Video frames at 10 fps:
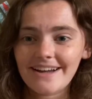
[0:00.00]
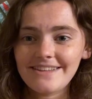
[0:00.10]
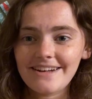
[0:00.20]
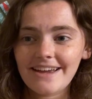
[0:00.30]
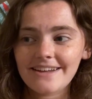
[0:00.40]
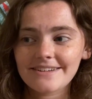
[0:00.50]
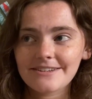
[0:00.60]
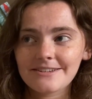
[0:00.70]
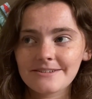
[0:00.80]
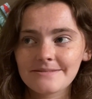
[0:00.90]
the Net
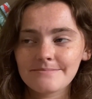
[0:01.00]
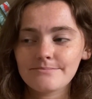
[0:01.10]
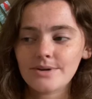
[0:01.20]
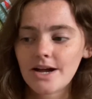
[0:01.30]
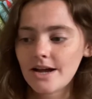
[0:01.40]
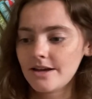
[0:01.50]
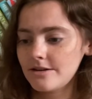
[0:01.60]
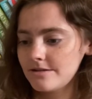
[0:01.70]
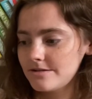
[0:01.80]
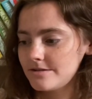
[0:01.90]
by
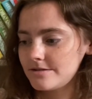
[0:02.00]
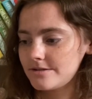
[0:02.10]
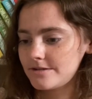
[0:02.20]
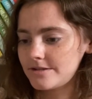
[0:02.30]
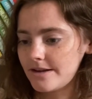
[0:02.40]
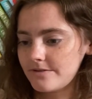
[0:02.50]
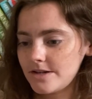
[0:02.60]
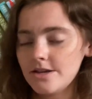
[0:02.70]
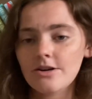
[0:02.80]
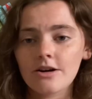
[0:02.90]

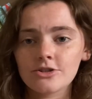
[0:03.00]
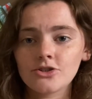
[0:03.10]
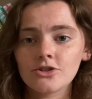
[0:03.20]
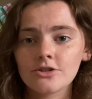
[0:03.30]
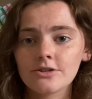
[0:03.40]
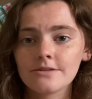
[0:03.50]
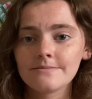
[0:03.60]
Stephanie Archer.